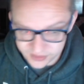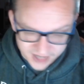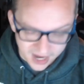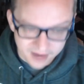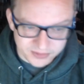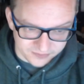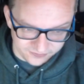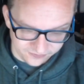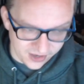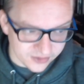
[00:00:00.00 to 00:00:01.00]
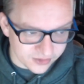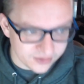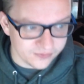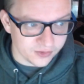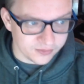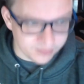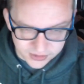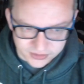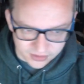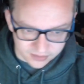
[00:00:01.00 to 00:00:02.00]
types of vendors for
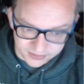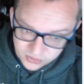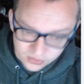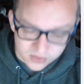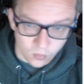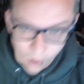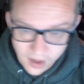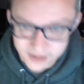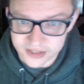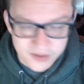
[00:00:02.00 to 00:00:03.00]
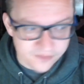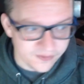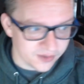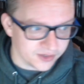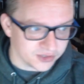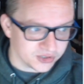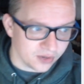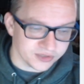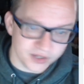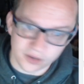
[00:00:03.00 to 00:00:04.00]
dessert, but there's only one dessert vendor this show,
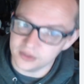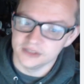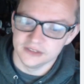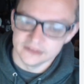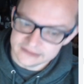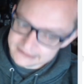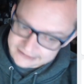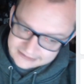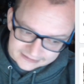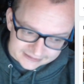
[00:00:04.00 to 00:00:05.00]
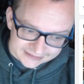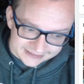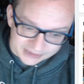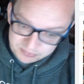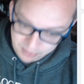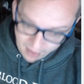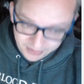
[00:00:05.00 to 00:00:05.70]
so she's probably